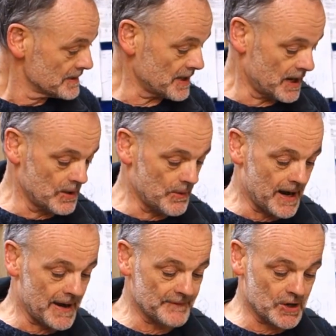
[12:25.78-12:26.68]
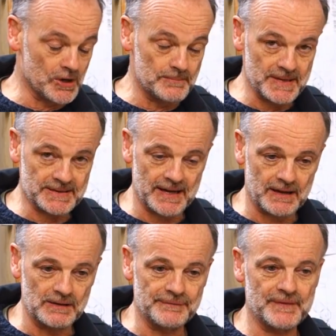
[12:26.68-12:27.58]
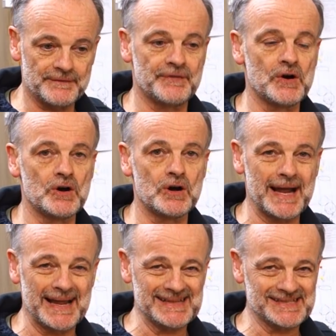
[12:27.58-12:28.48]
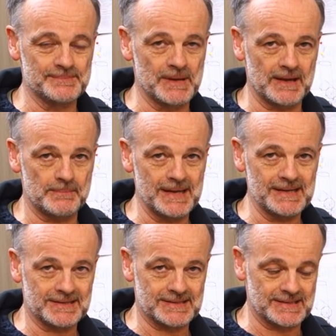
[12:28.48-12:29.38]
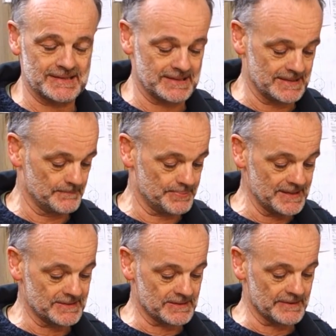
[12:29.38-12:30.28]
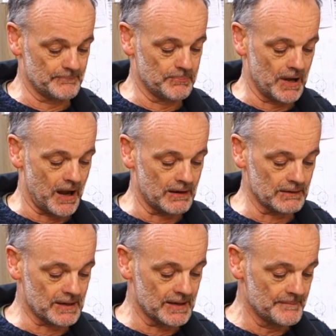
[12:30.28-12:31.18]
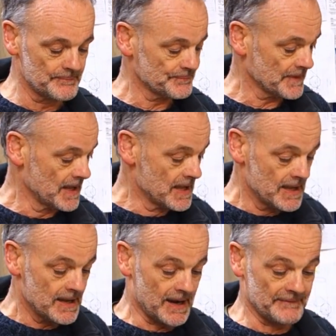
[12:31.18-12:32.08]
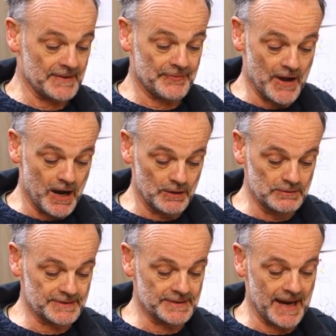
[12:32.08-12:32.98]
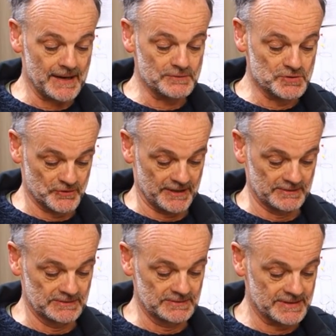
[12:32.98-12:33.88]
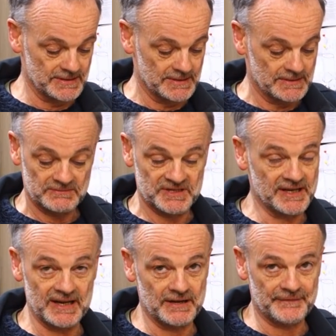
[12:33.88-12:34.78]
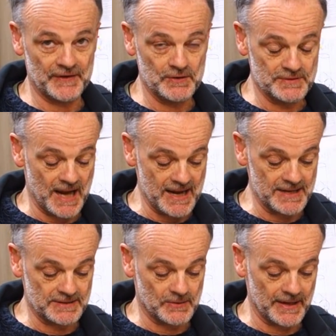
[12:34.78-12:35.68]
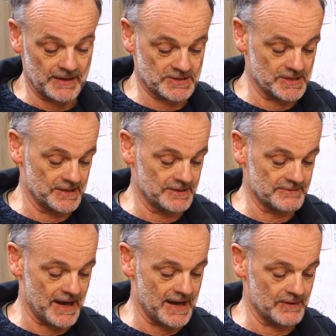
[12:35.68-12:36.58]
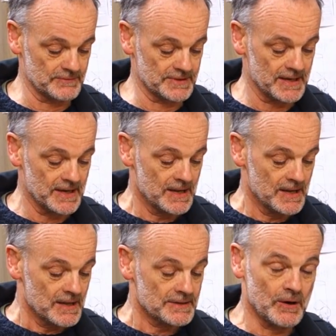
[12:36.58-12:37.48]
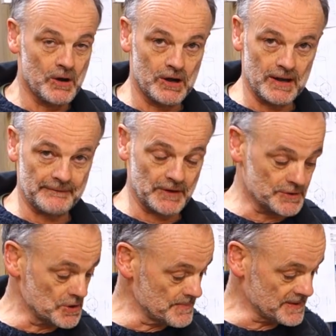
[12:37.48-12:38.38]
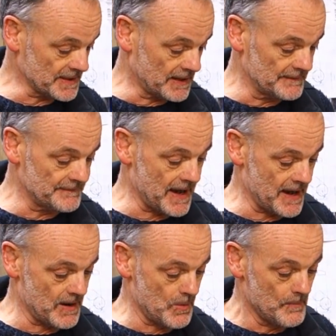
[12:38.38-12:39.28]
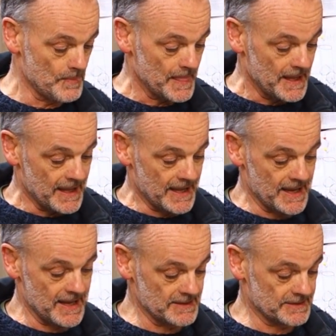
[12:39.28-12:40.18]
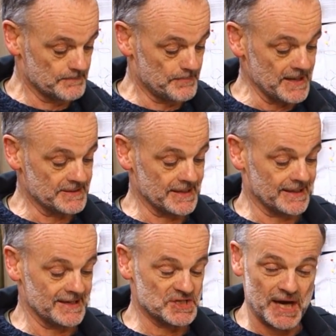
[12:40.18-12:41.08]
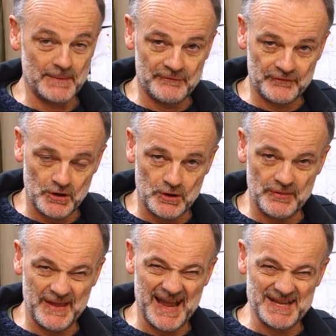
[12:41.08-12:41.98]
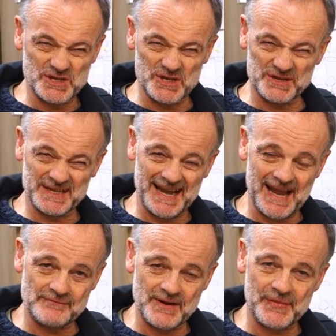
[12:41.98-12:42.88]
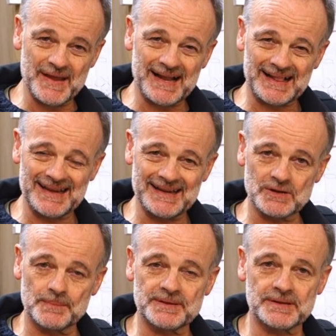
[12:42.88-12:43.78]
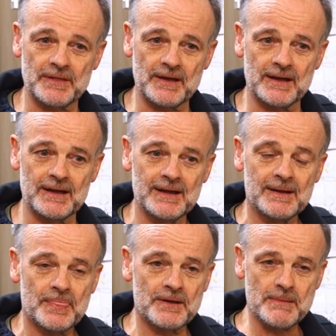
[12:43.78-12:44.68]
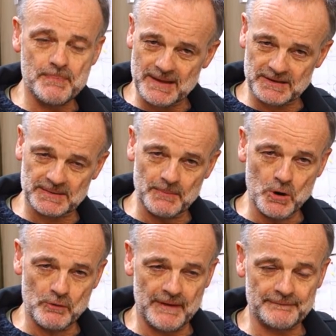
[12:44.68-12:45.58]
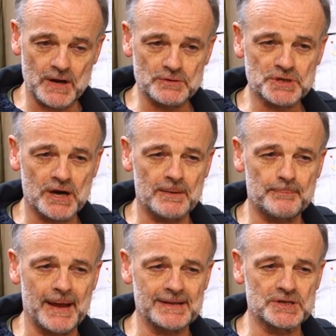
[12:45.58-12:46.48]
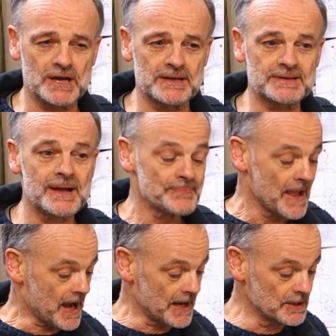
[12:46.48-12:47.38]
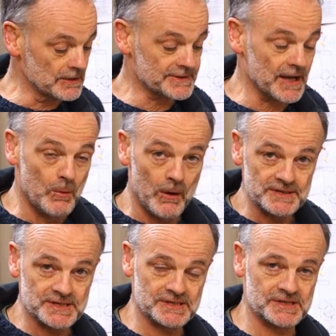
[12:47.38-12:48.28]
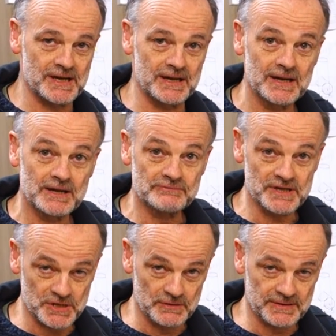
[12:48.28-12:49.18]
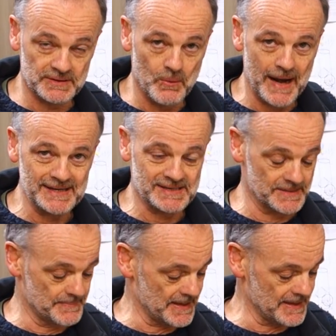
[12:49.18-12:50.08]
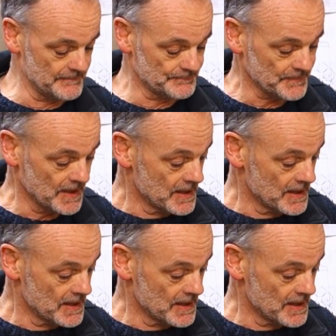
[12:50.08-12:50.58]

So I've cut myself 4 80mm pieces of block. I've had the holes now drilled, did it in a few days, quick turnaround. So all I've got to do myself now is basically chamfer all the edges, get everything cleaned up so they're a bit smoother, have no sharp edges. I also wanted to reduce the weight a bit.